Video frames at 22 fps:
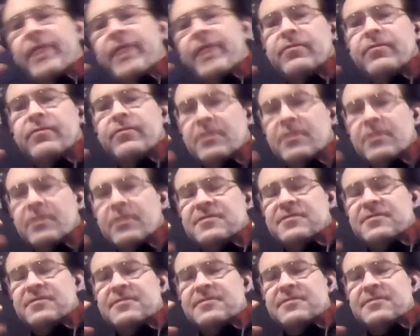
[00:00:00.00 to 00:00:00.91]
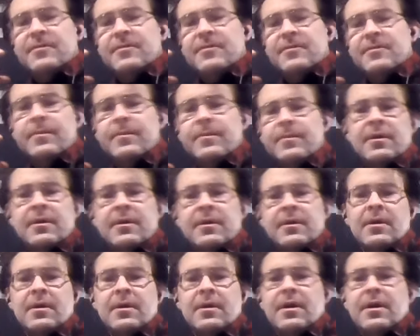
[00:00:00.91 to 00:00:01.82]
of Gnosticism,
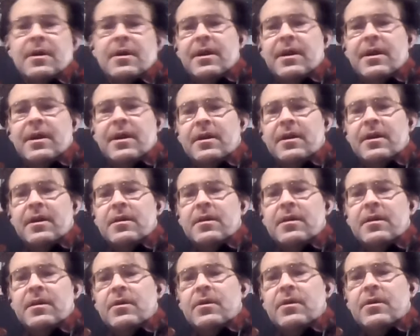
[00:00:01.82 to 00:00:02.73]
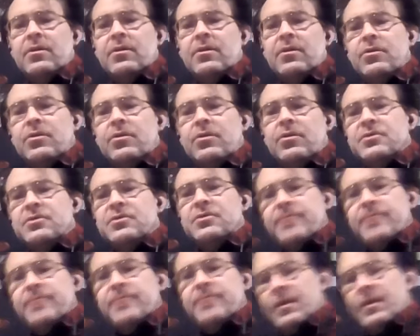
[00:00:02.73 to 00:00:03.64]
and you just
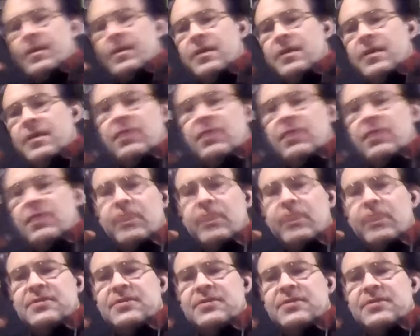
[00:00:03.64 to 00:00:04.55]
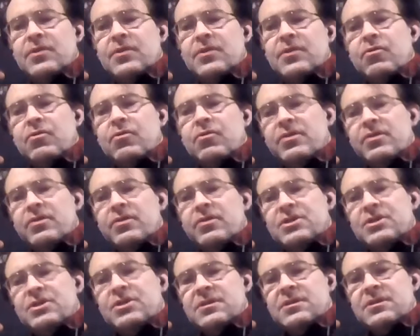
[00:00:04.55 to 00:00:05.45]
made like an interesting
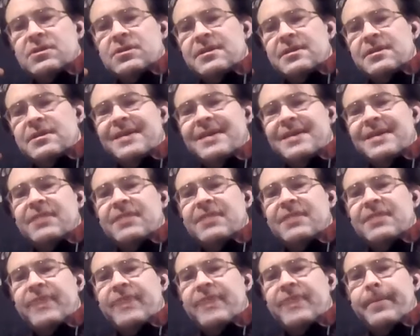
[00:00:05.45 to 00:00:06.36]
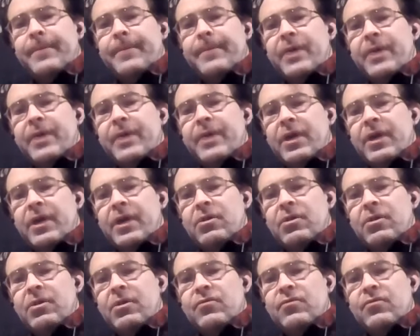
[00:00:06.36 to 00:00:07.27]
correlation that the death of empire and
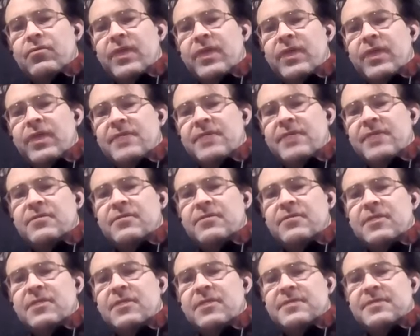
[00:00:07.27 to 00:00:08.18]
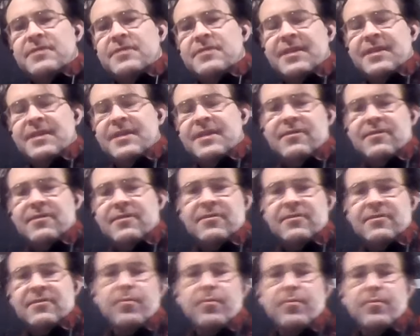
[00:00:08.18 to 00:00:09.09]
the rise of Gnostic
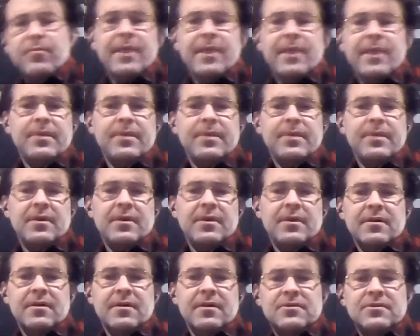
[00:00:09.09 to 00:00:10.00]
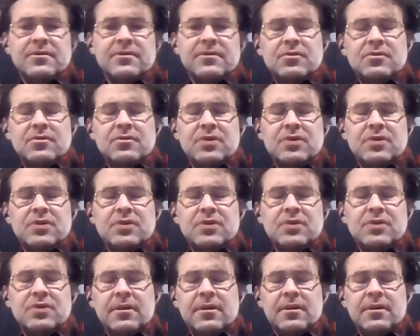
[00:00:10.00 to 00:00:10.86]
tendencies may be associated.